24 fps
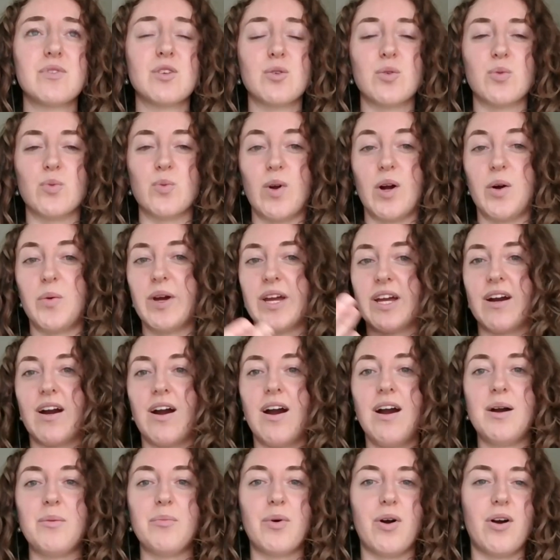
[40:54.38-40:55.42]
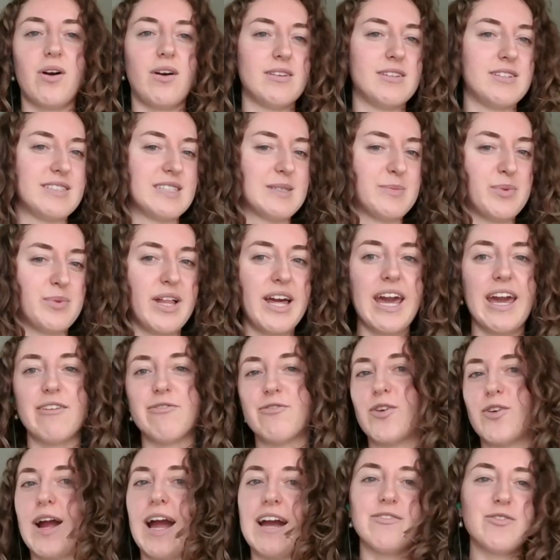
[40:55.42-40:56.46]
growing up on display
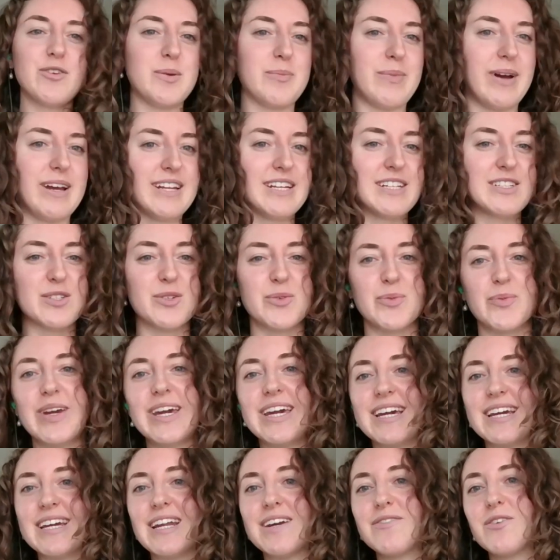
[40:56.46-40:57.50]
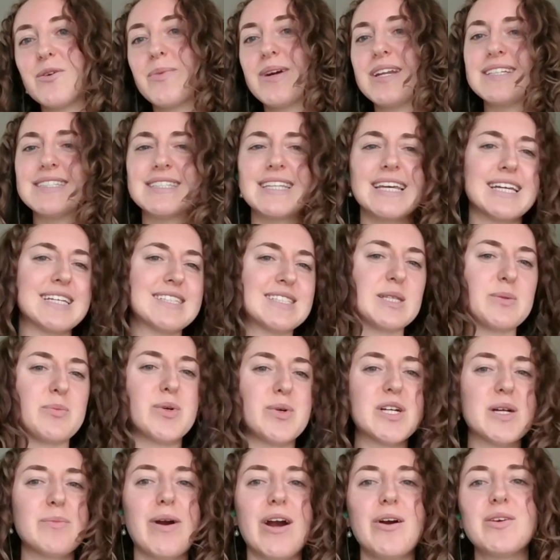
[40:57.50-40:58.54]
for everybody to read. Everybody's like is the
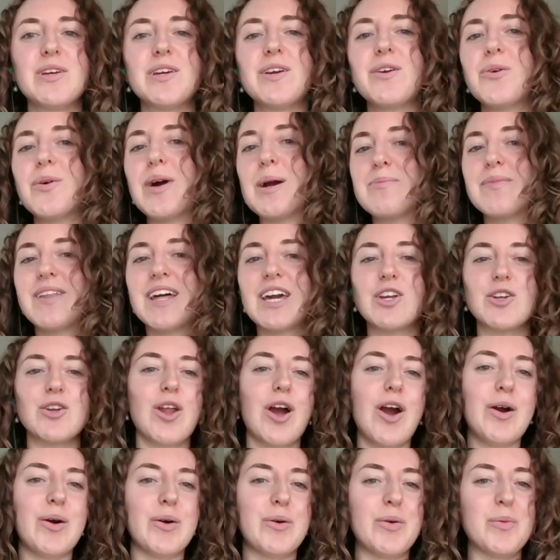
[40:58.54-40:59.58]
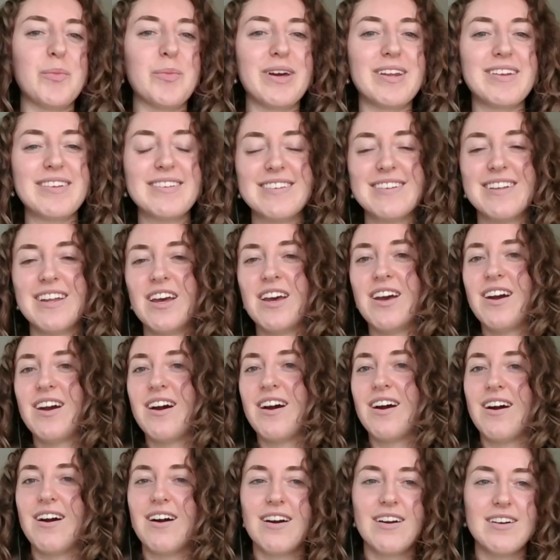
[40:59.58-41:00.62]
book about you? I'm like no, but
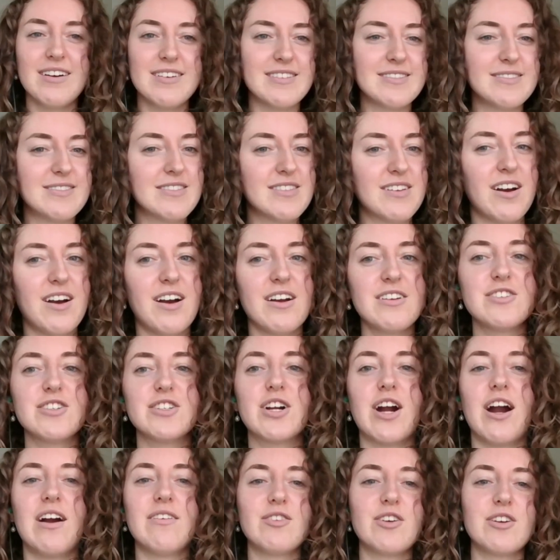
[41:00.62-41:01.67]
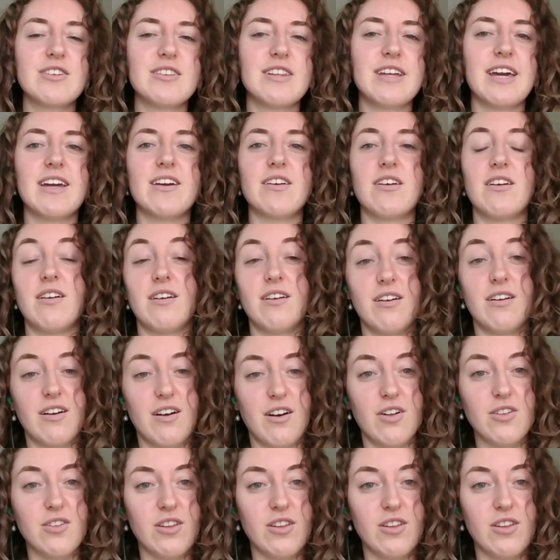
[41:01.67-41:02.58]
mm, undercover like a